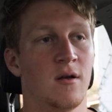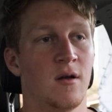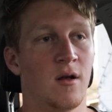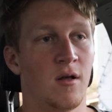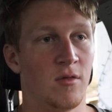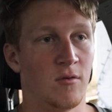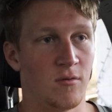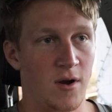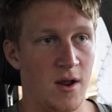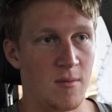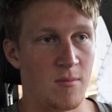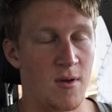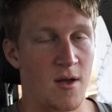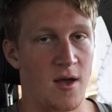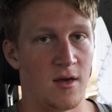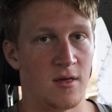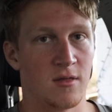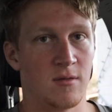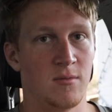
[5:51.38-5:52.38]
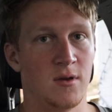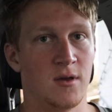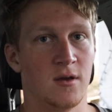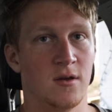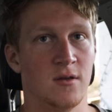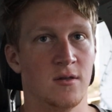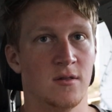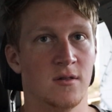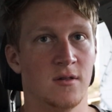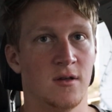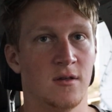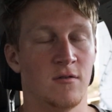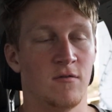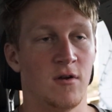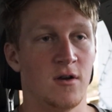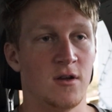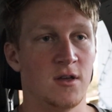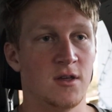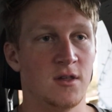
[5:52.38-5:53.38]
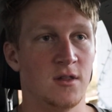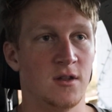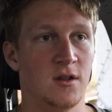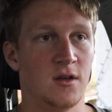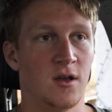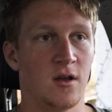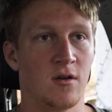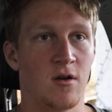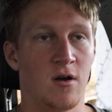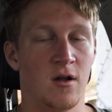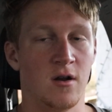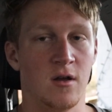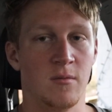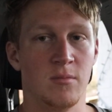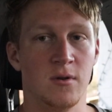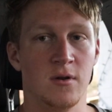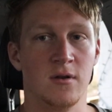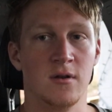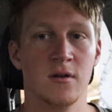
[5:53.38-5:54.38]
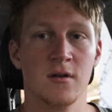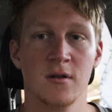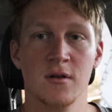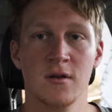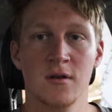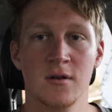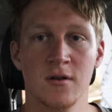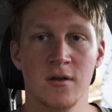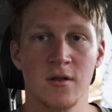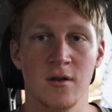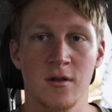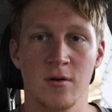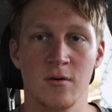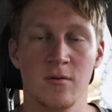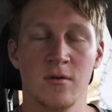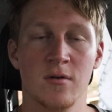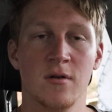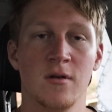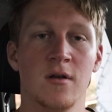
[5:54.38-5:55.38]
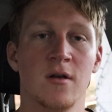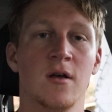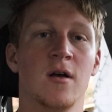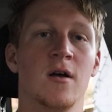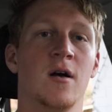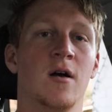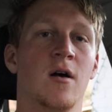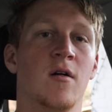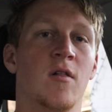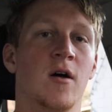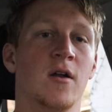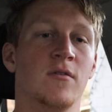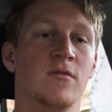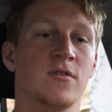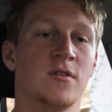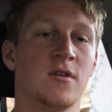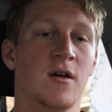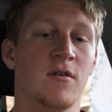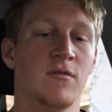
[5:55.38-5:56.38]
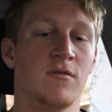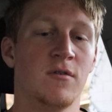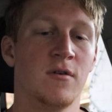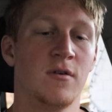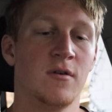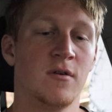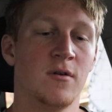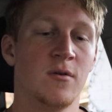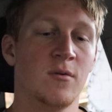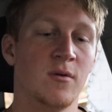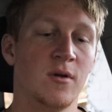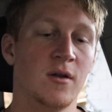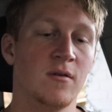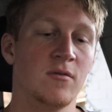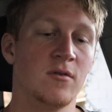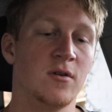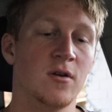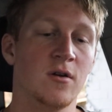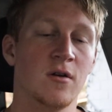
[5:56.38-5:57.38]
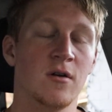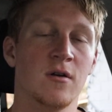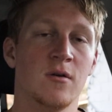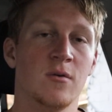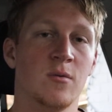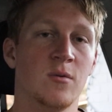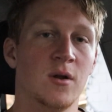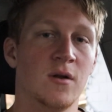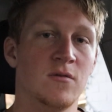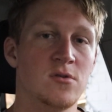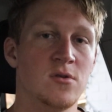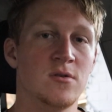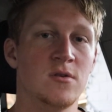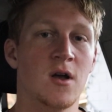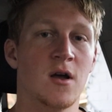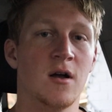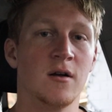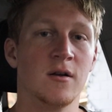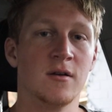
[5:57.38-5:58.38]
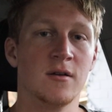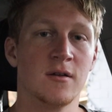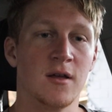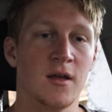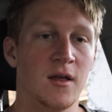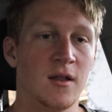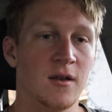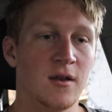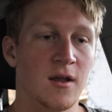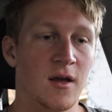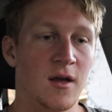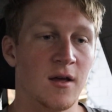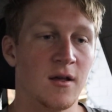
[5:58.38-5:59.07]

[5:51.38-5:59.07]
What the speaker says: on the right path, because it's very easy to get caught up in a lot of stuff whenever you're young and